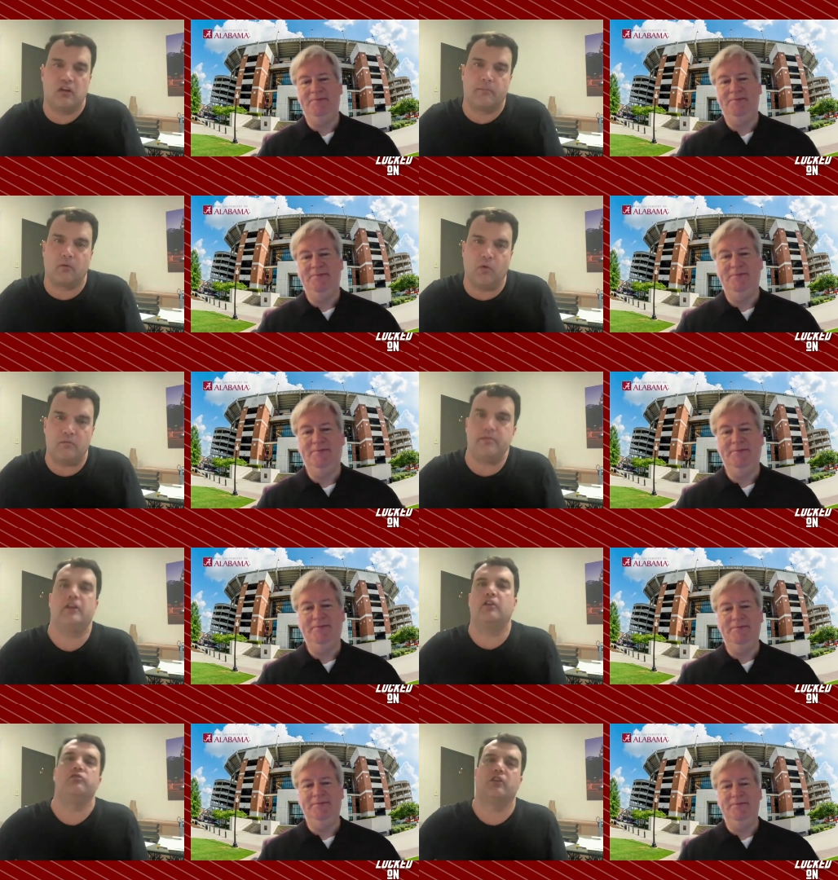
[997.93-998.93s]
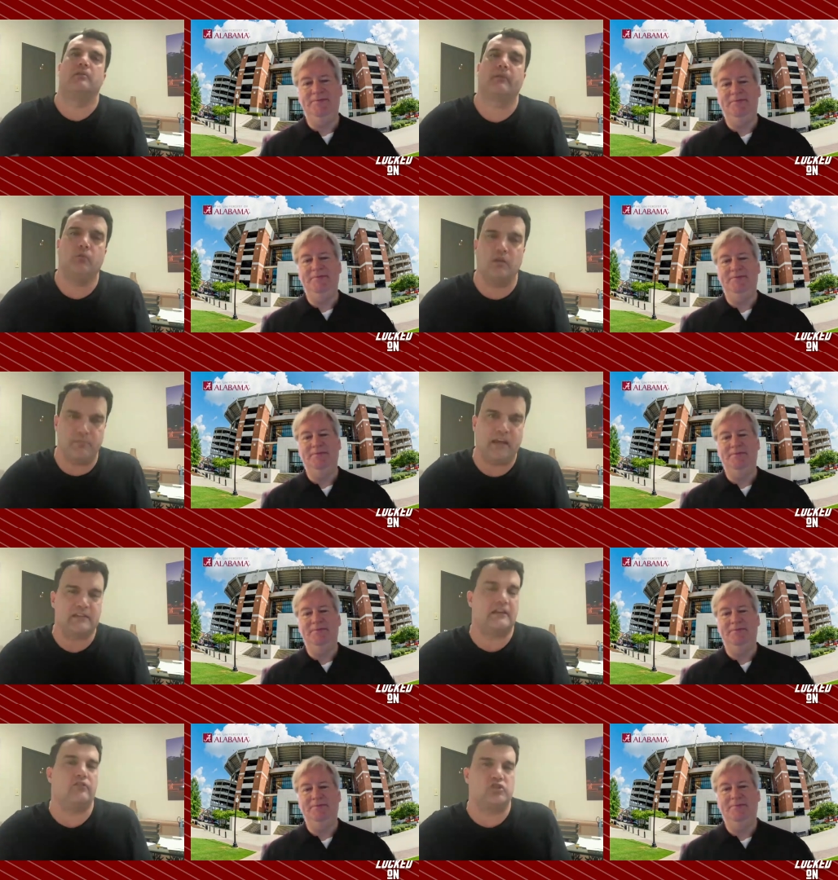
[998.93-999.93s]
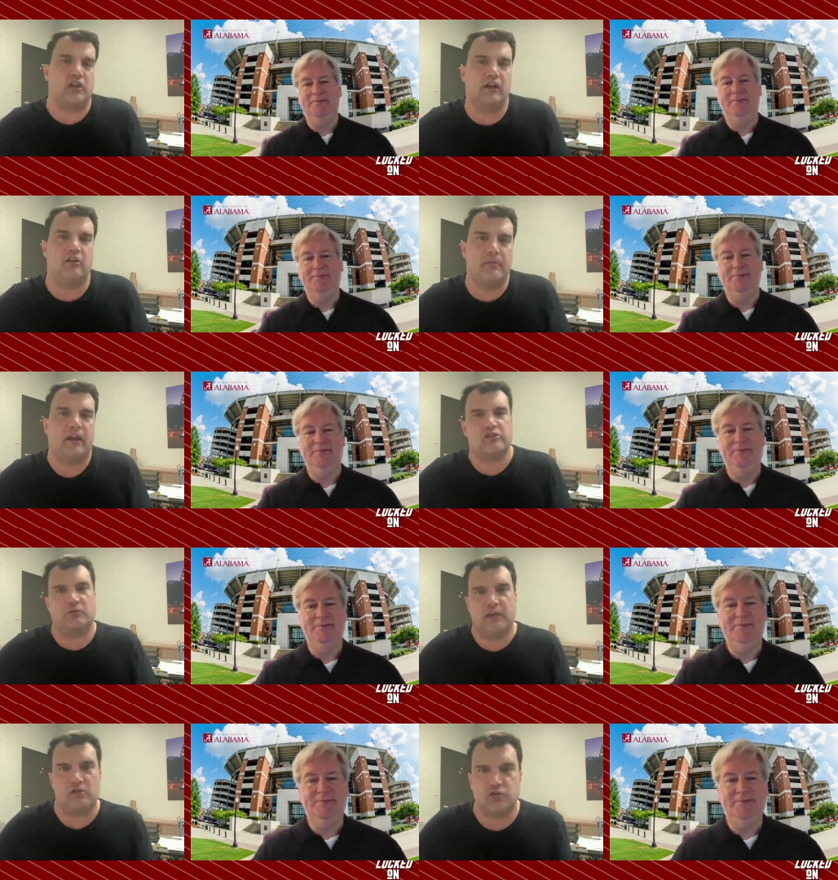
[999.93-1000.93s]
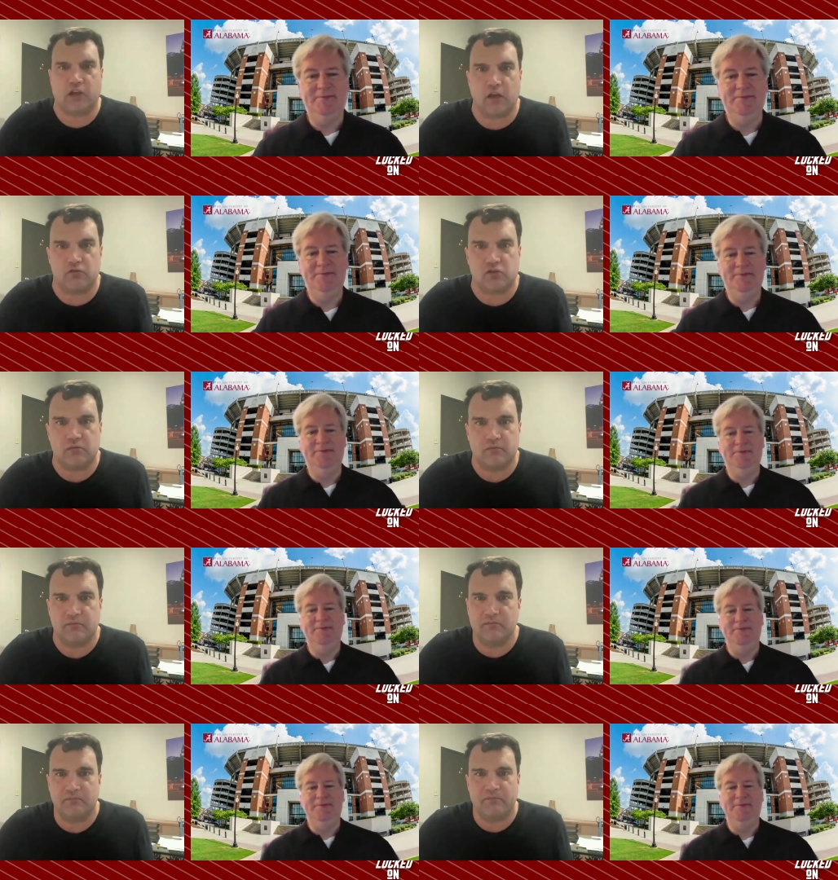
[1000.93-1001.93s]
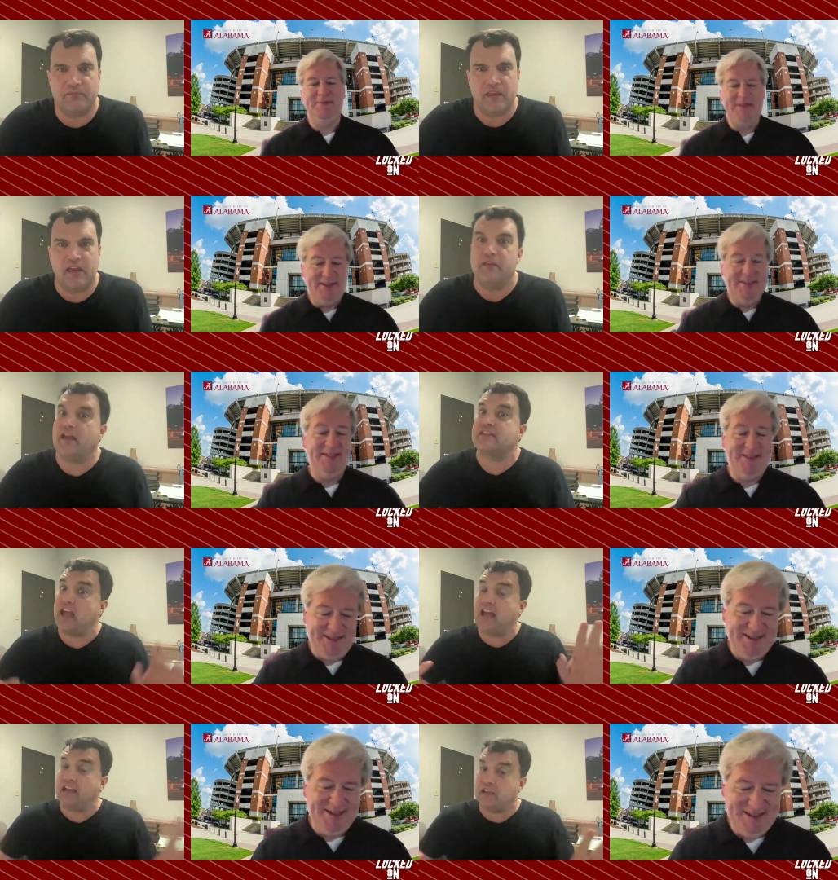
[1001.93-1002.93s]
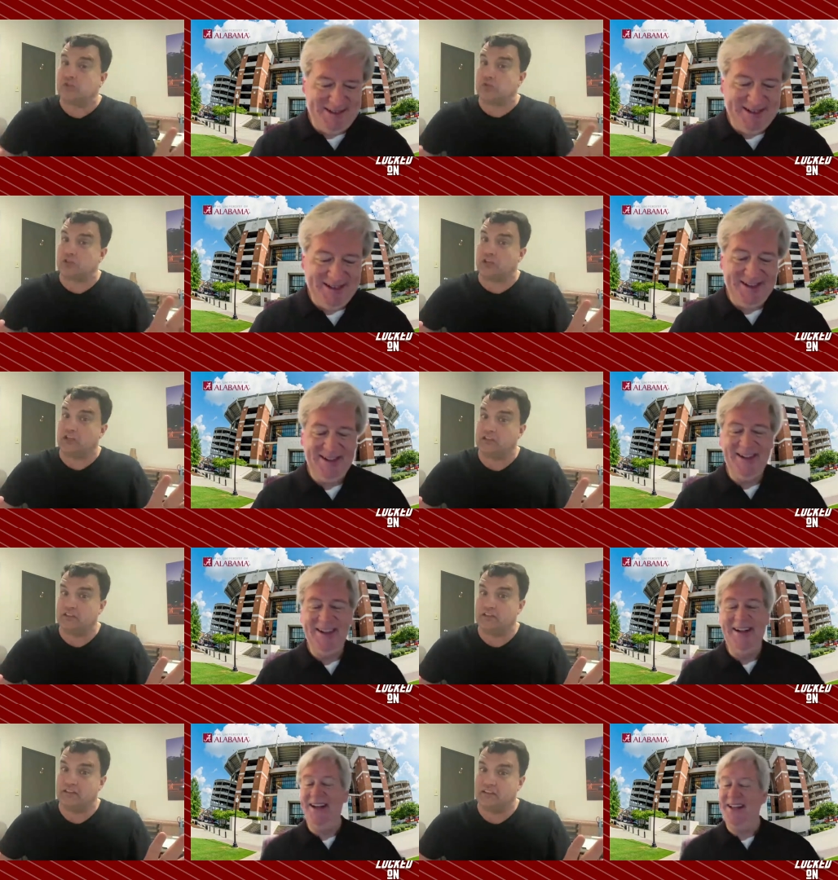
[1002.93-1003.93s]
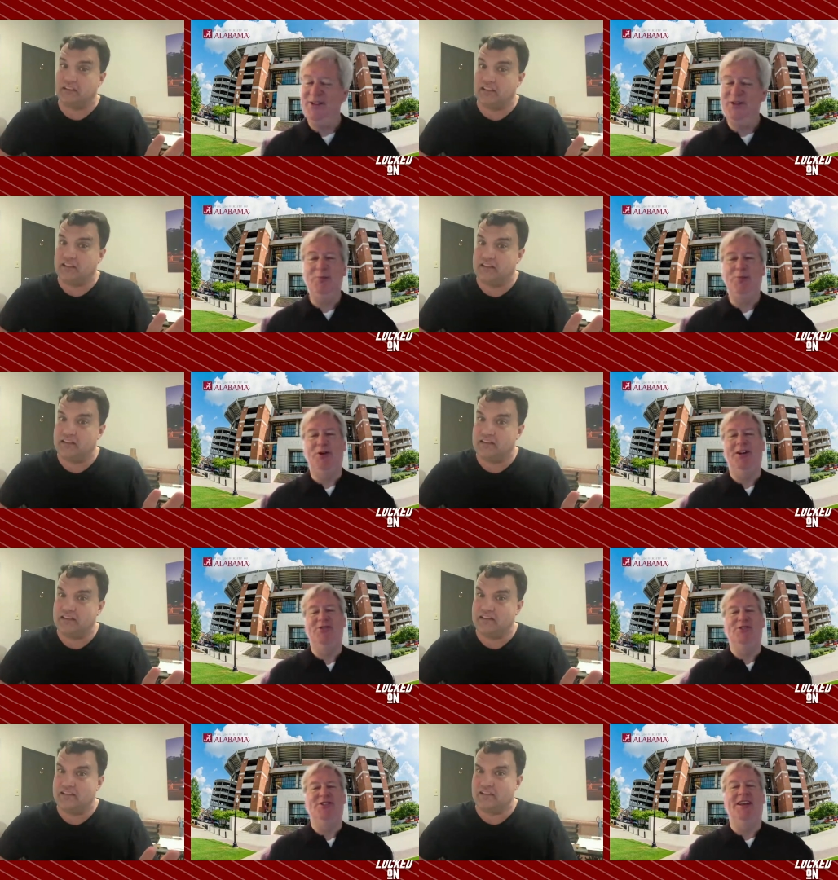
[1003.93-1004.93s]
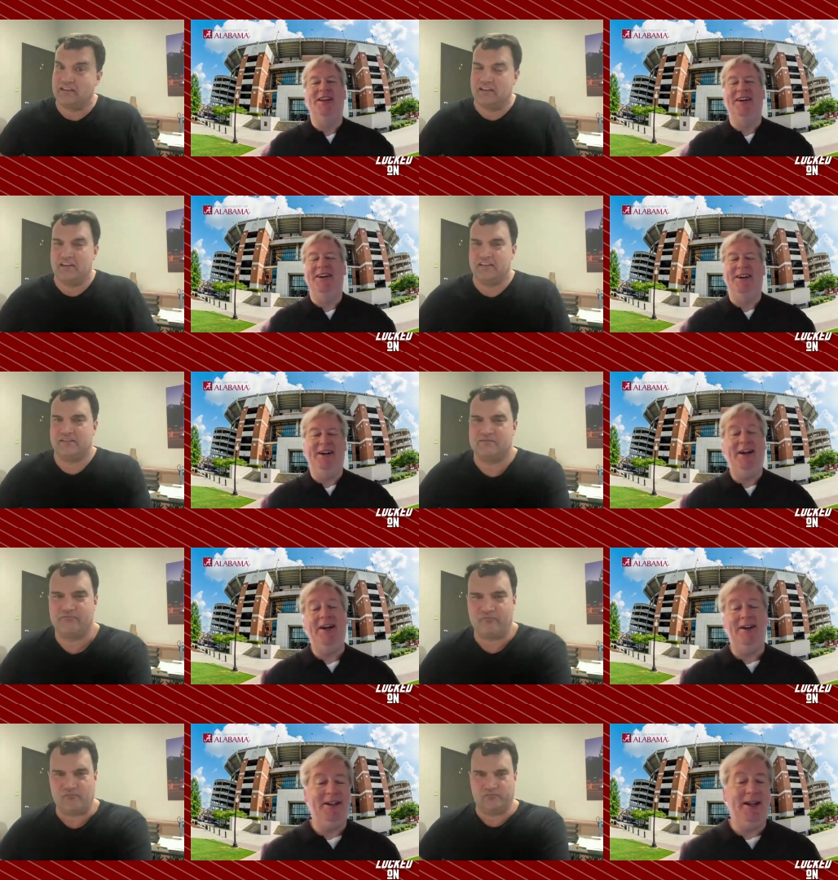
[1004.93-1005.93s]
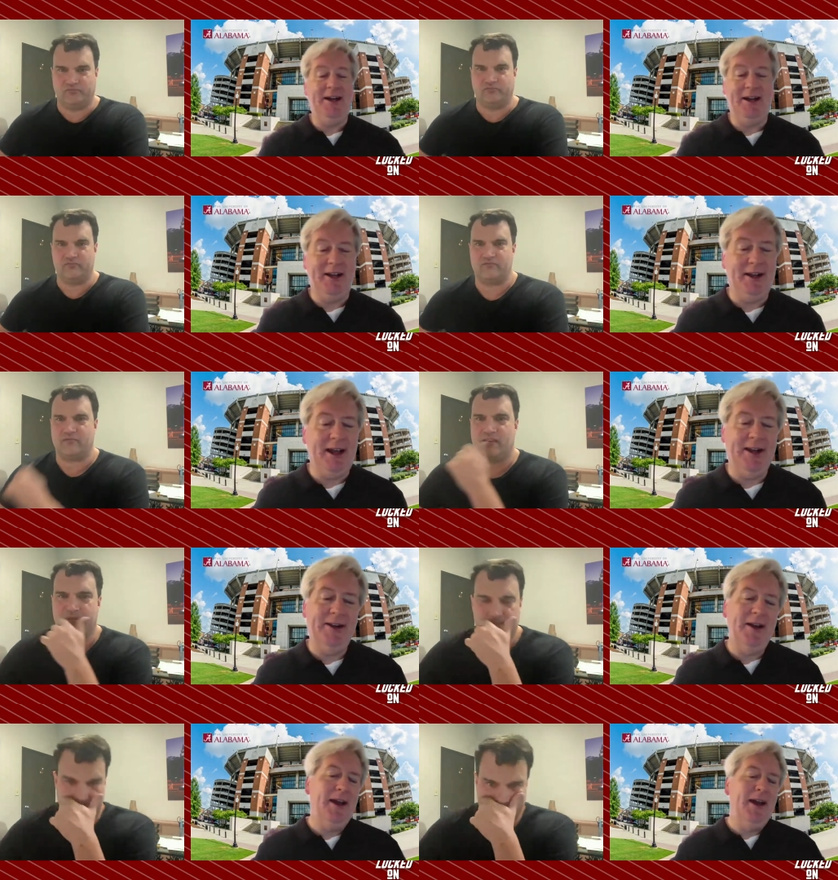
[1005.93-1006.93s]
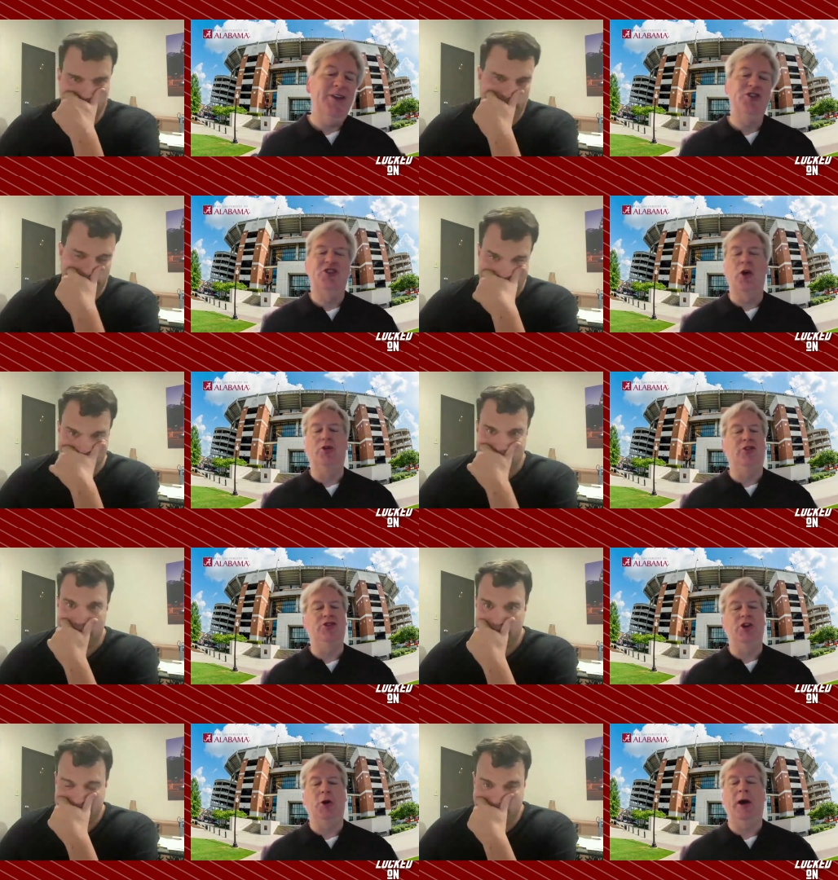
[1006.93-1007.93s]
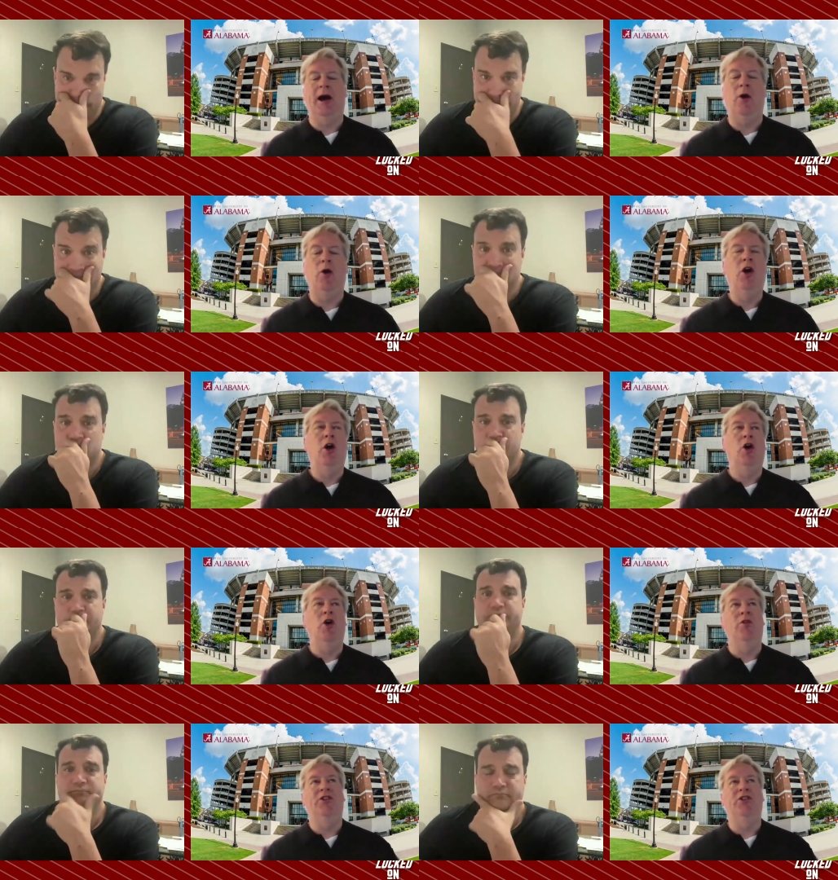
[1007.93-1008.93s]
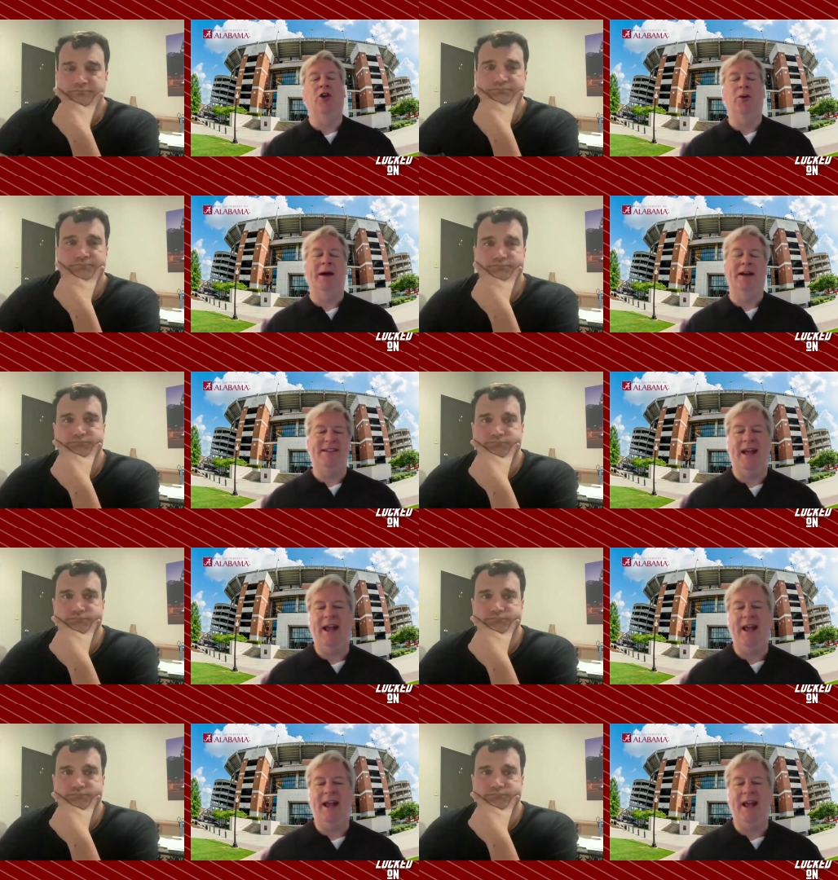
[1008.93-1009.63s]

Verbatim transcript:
Speaker 1: the number one pick, who the number one pick is now the Chicago Bears, who he used to coach. That's kind of interesting.
Speaker 2: It's super interesting. Uh, yeah, yeah, and and it just goes to show how all the talk about